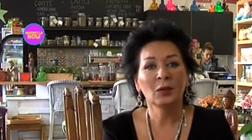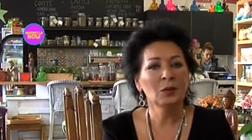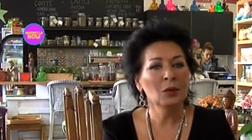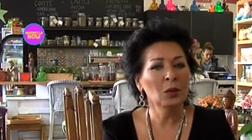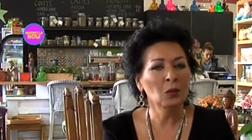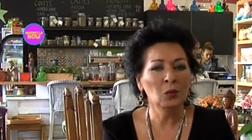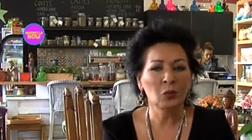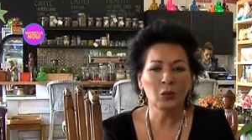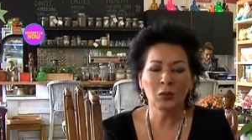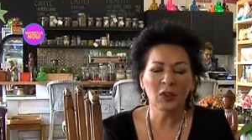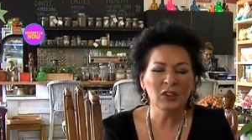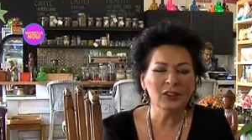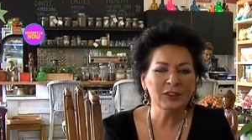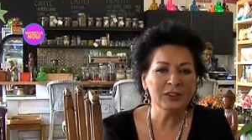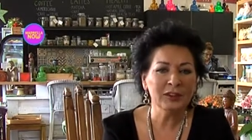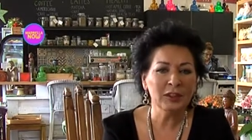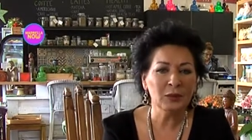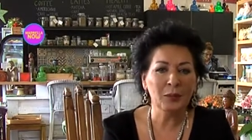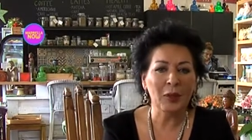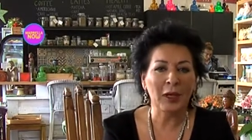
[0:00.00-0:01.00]
But
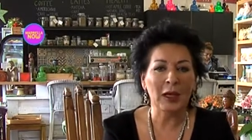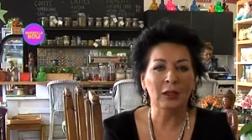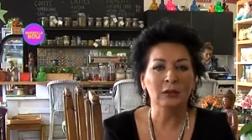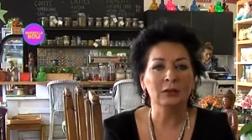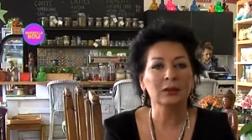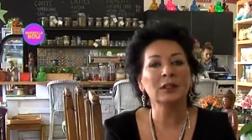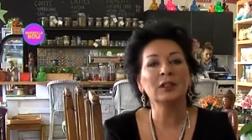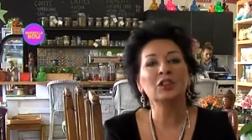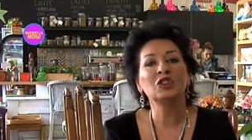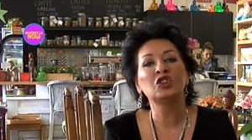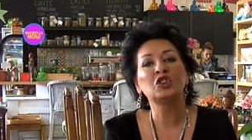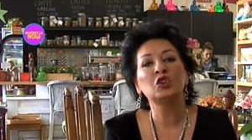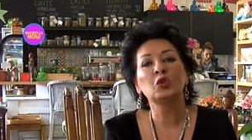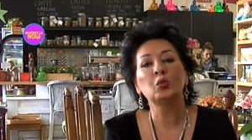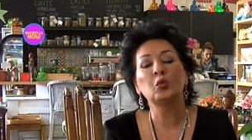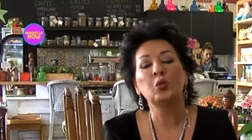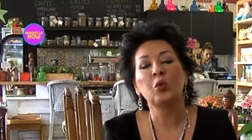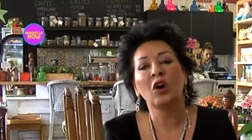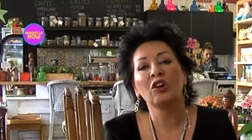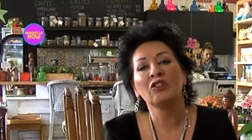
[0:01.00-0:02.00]
what's it about? Is she
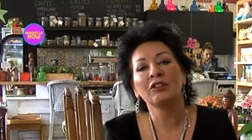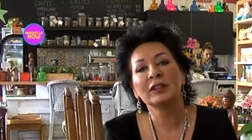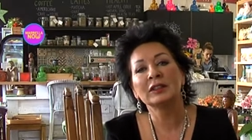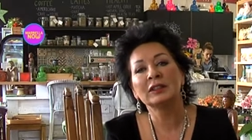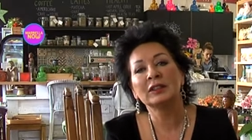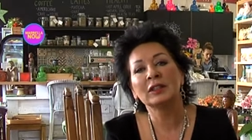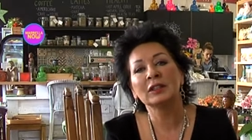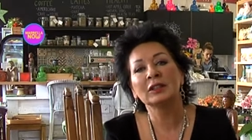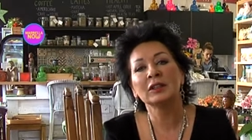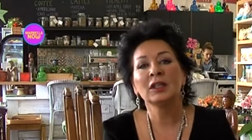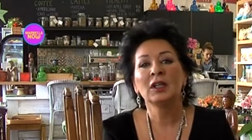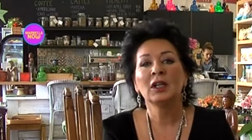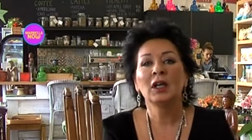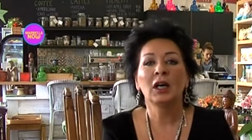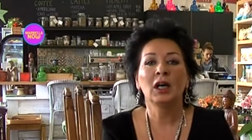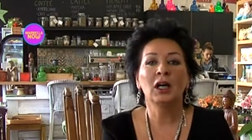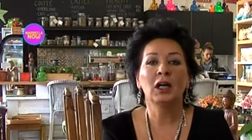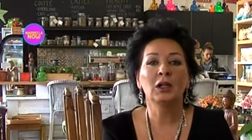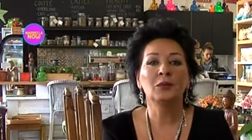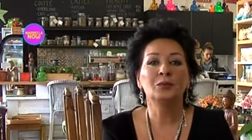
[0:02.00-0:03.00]
worried that
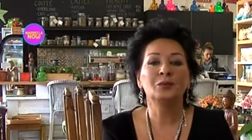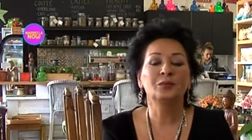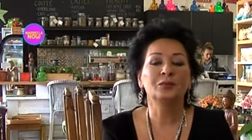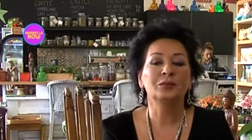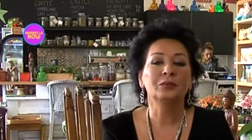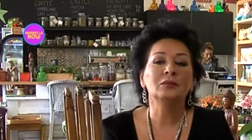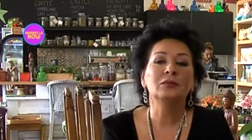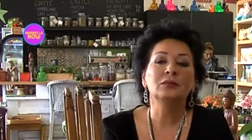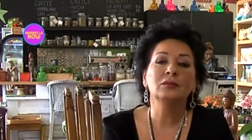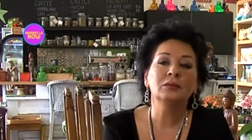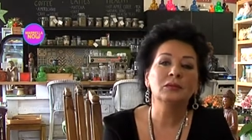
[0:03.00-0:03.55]
um,